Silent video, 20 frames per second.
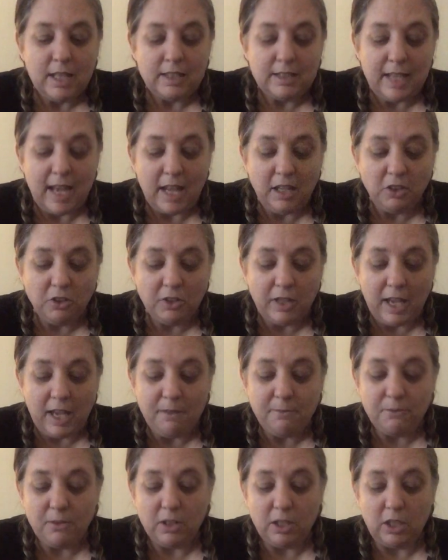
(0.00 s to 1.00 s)
Daniel
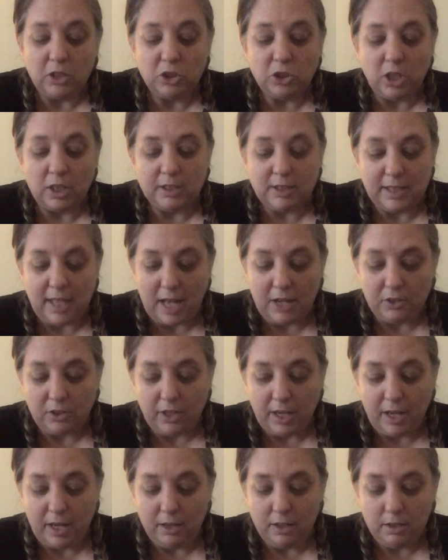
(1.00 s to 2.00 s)
came for lunch on
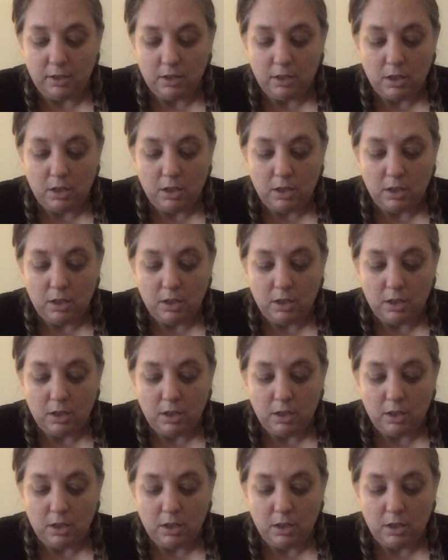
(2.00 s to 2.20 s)
Saturday.